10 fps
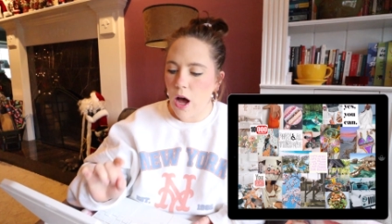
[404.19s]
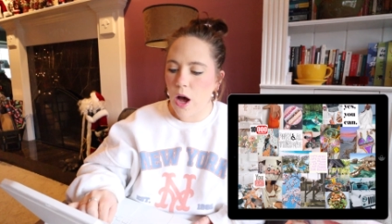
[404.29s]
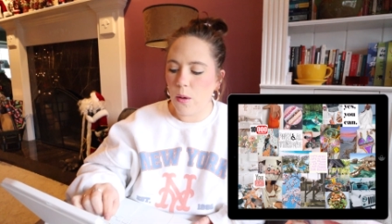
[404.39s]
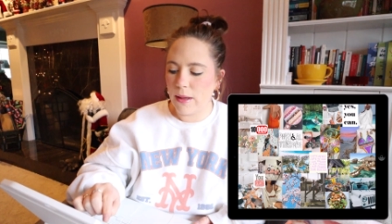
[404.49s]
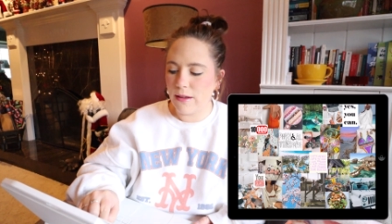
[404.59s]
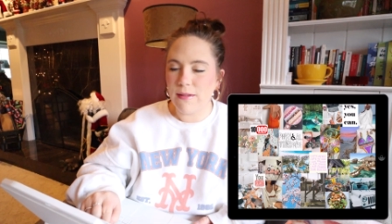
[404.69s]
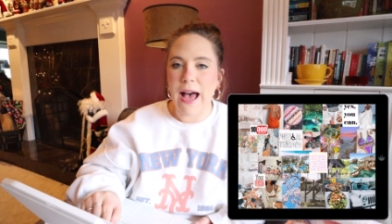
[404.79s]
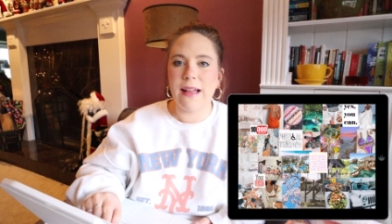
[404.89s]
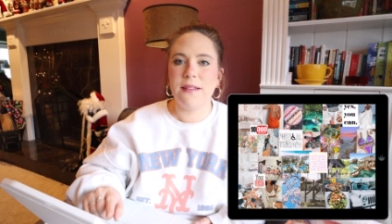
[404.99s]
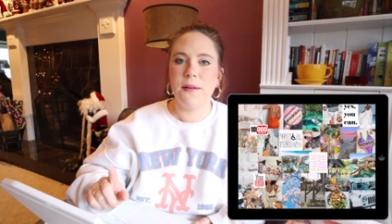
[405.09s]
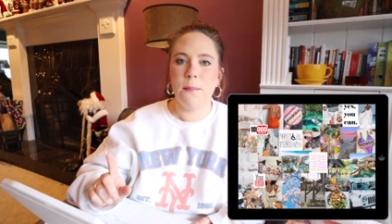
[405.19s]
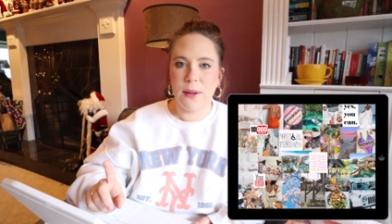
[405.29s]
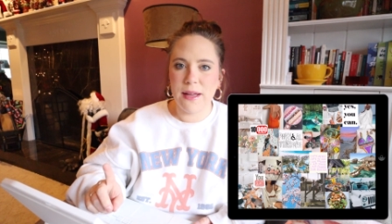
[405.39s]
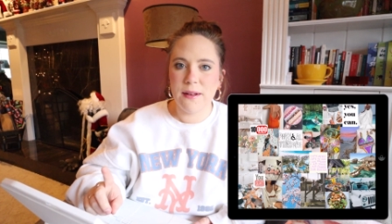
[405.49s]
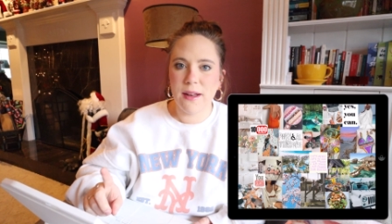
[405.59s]
Oh, and the last
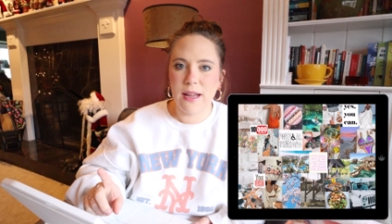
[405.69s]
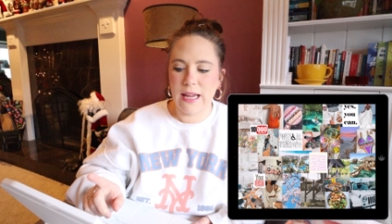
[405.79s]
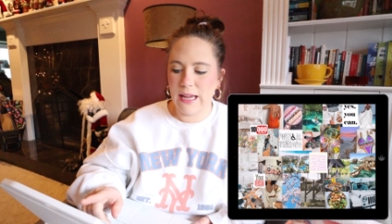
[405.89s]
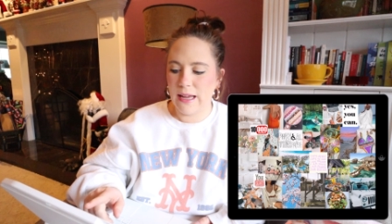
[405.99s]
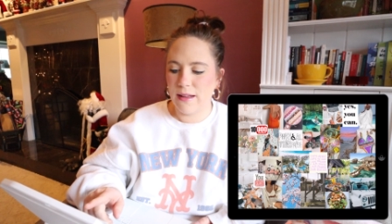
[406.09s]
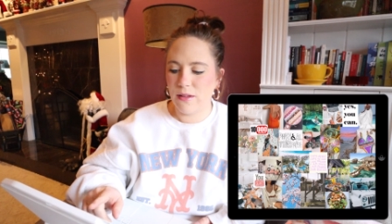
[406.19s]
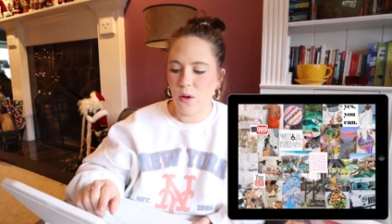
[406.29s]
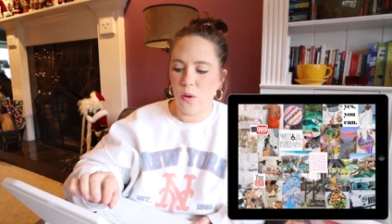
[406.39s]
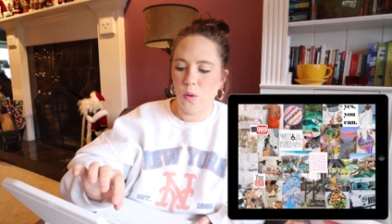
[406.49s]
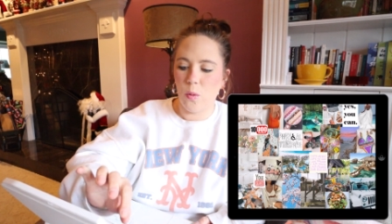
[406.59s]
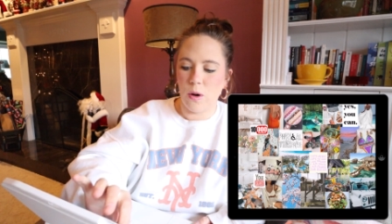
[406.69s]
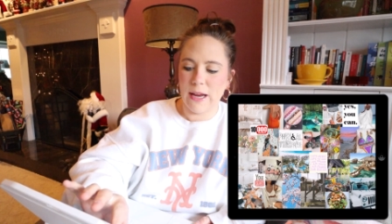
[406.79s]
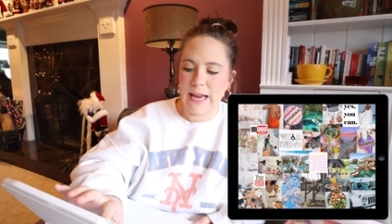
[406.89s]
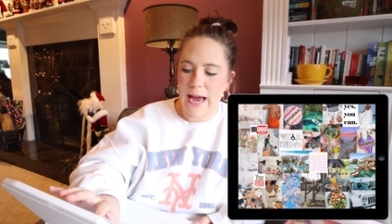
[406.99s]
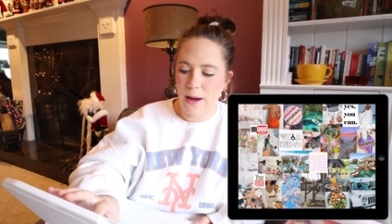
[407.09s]
bit is the whole
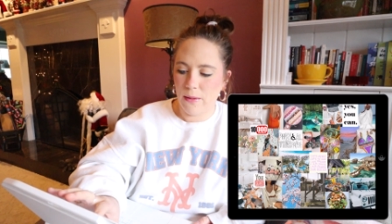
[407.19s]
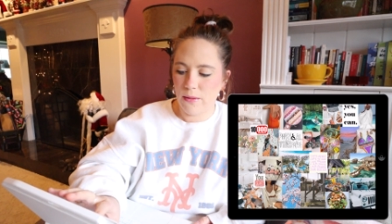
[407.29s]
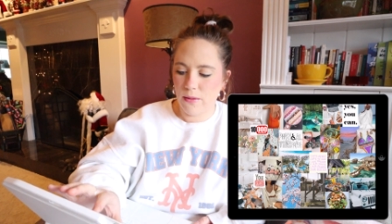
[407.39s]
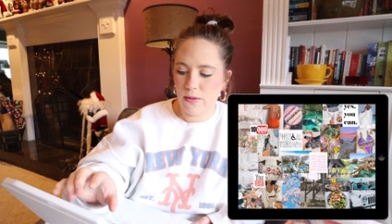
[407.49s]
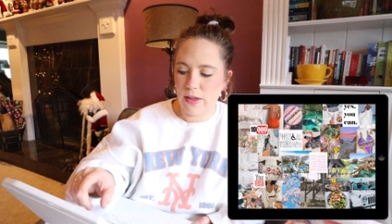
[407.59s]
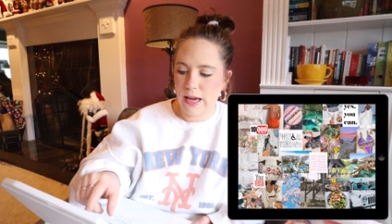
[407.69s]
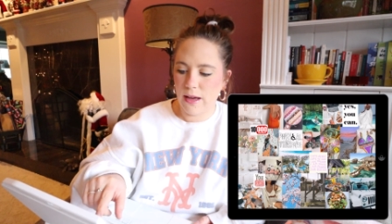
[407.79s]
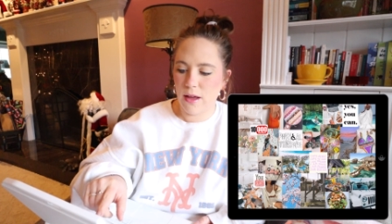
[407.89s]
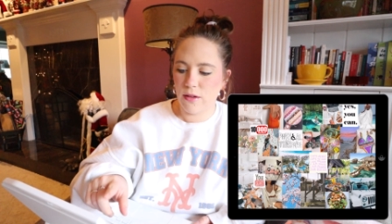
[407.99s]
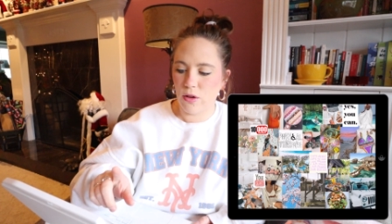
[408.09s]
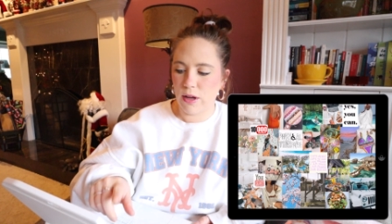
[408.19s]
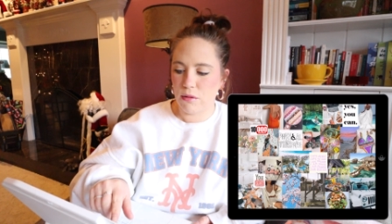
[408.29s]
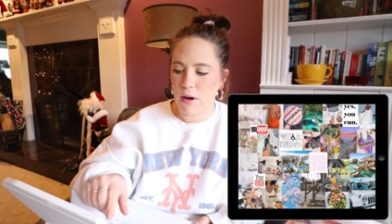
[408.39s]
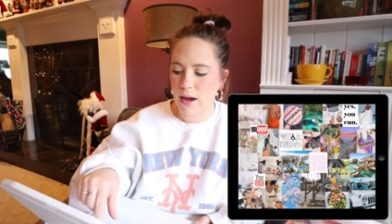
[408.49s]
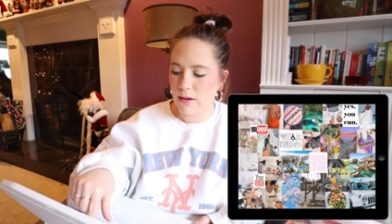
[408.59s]
working out thing. So like
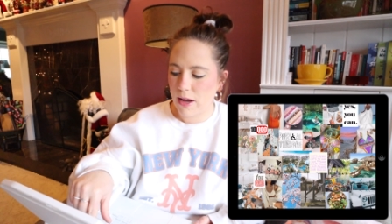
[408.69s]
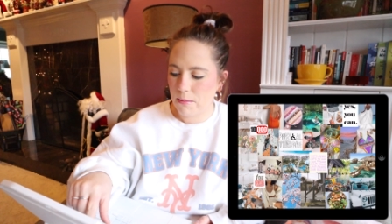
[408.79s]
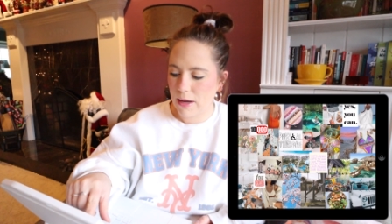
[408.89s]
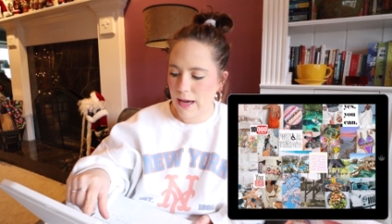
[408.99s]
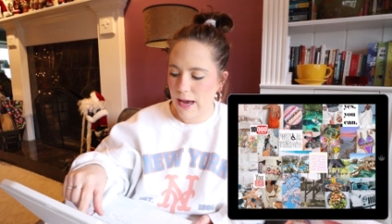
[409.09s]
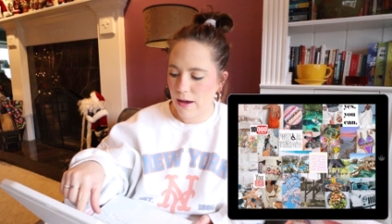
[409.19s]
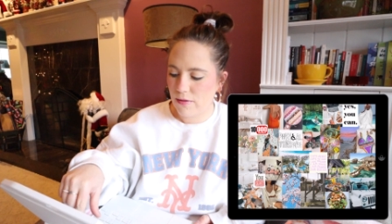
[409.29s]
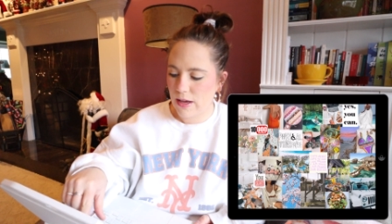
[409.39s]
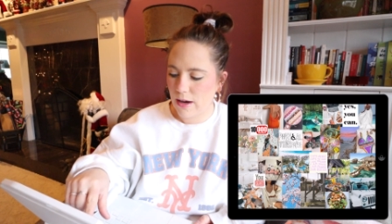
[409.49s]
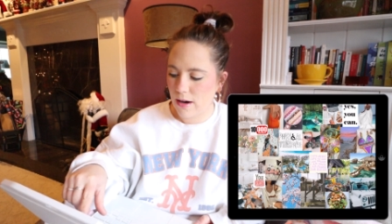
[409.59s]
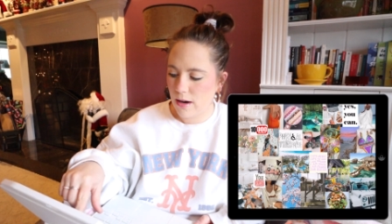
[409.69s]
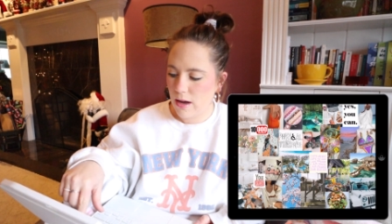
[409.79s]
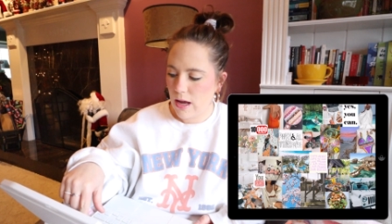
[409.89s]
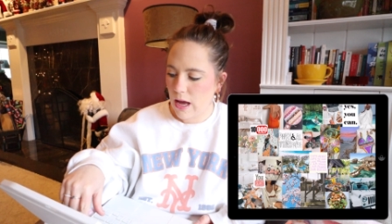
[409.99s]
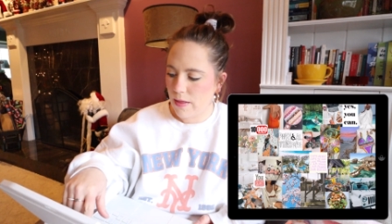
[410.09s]
rock climbing I have here,
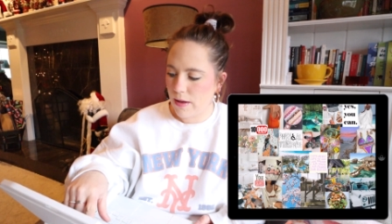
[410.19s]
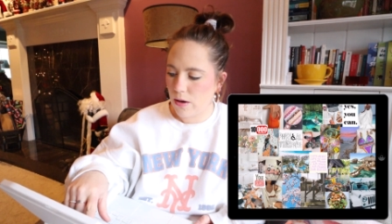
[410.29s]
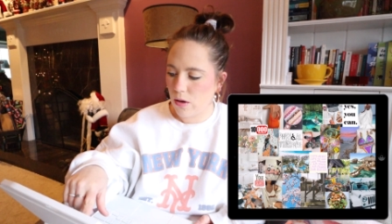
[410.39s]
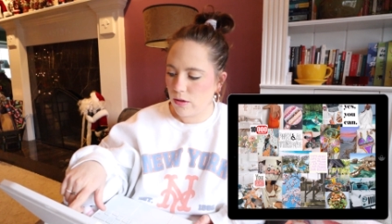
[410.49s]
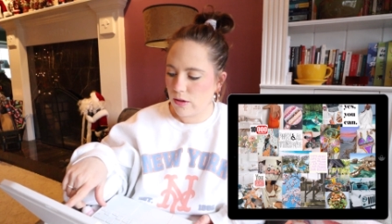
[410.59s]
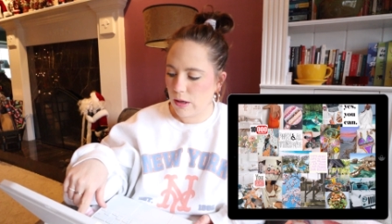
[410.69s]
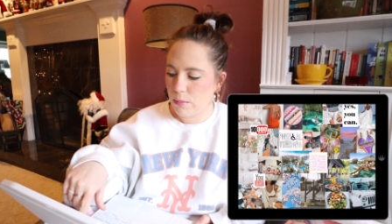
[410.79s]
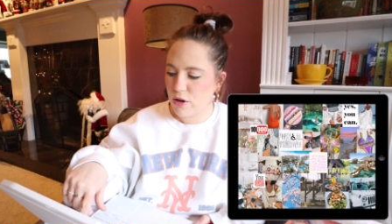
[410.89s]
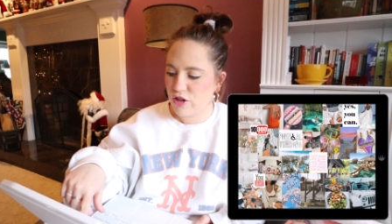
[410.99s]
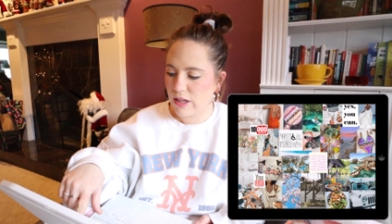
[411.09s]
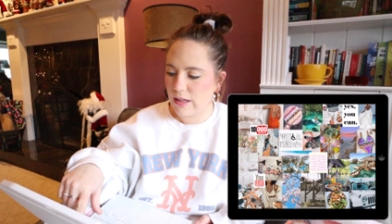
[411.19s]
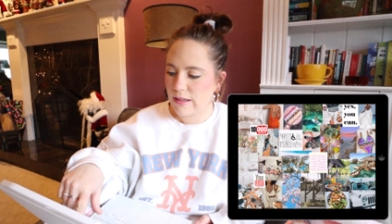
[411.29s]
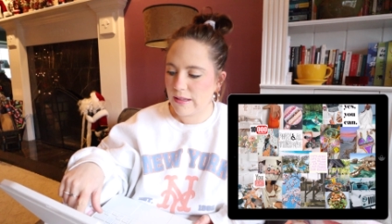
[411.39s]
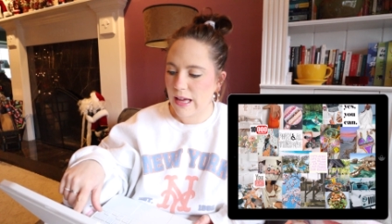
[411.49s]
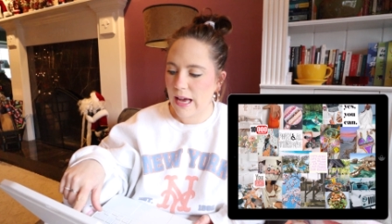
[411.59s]
and then also like pushing the
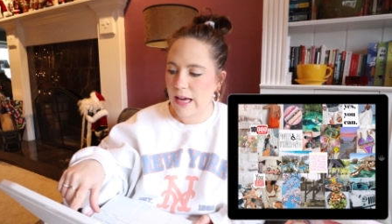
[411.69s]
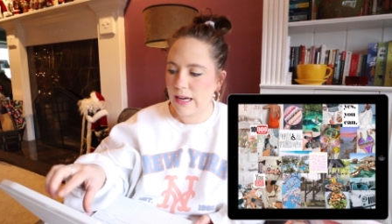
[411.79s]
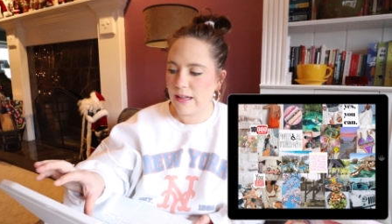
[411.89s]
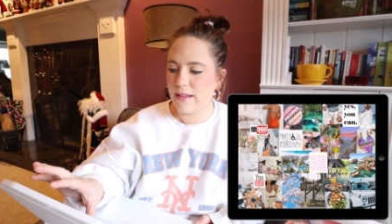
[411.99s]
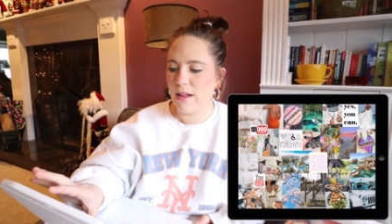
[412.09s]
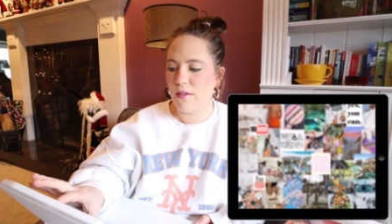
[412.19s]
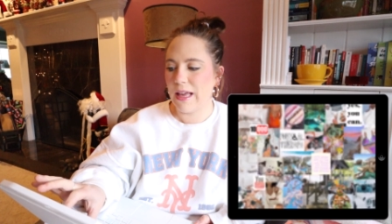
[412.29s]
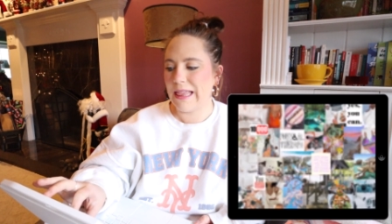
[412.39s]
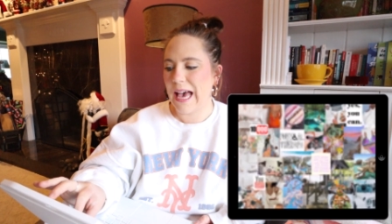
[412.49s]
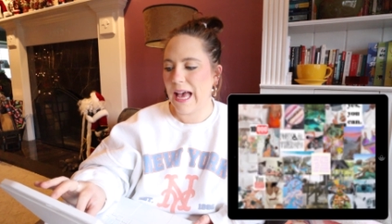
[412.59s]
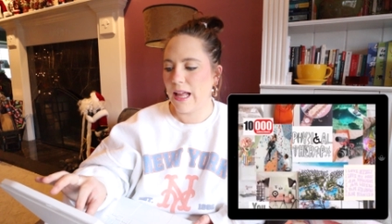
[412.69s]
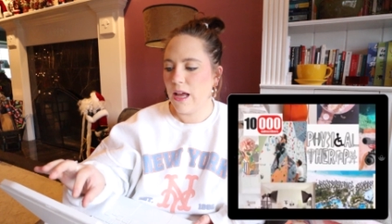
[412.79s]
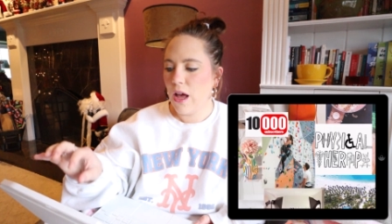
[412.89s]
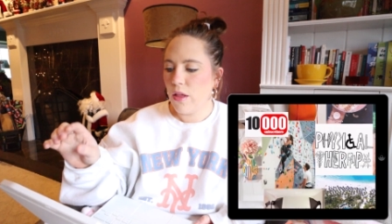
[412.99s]
sled and stuff like that.